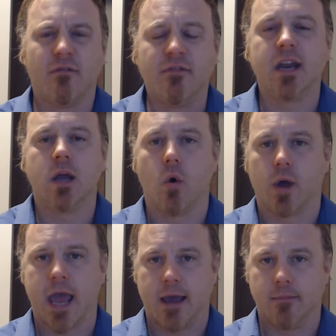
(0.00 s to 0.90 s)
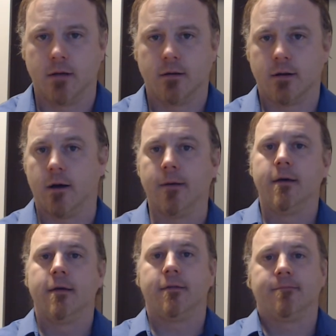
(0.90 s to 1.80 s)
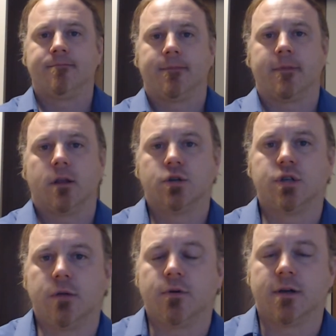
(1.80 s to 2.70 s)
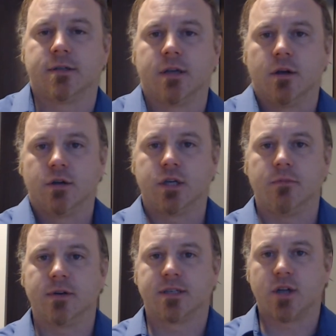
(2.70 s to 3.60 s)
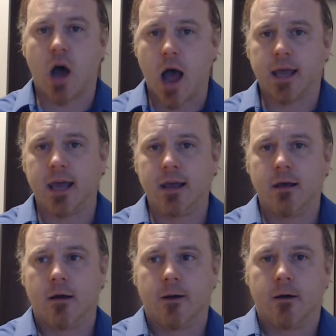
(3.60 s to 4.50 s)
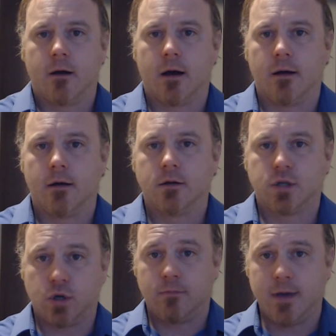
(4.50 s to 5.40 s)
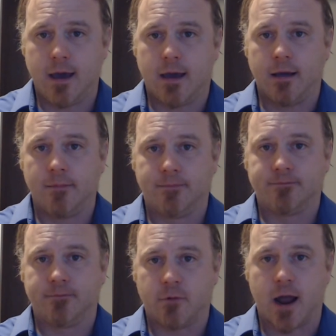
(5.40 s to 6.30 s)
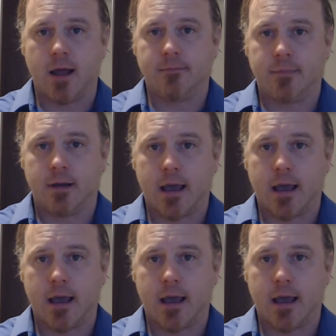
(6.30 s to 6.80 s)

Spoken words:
video game. Now, she was talking to me, right?